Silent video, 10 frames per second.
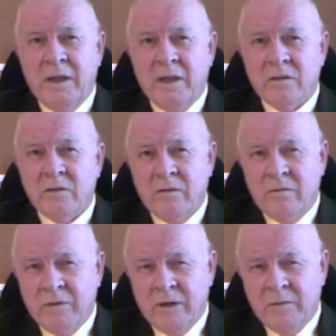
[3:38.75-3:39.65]
has certain
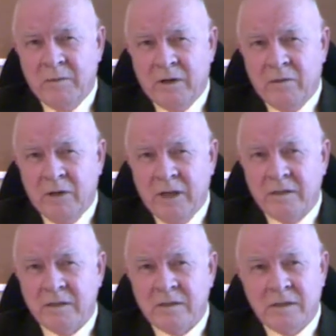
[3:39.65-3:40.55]
fundamental
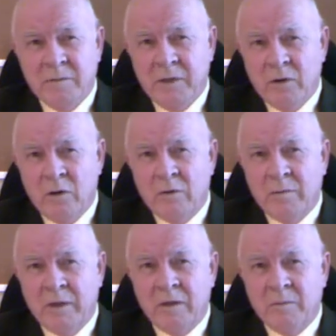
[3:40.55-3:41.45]
rights that simply go
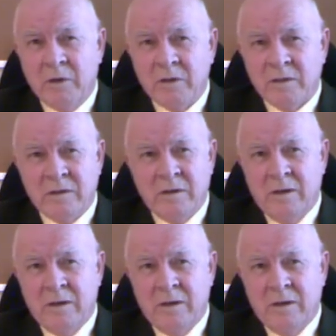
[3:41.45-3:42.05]
with being a person,